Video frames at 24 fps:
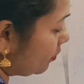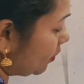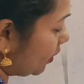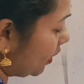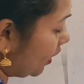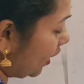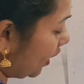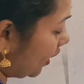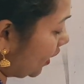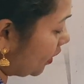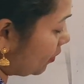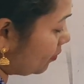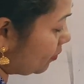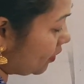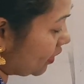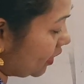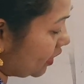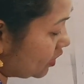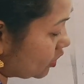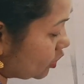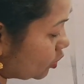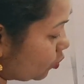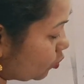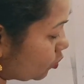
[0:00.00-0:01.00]
bigger number
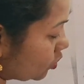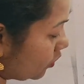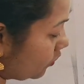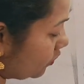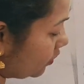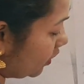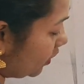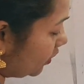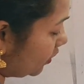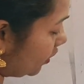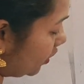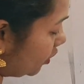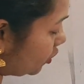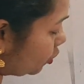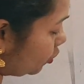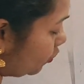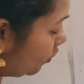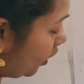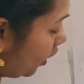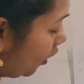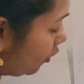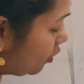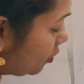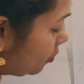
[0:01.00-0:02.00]
is 273. So we
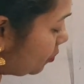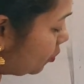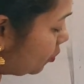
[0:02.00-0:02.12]
have to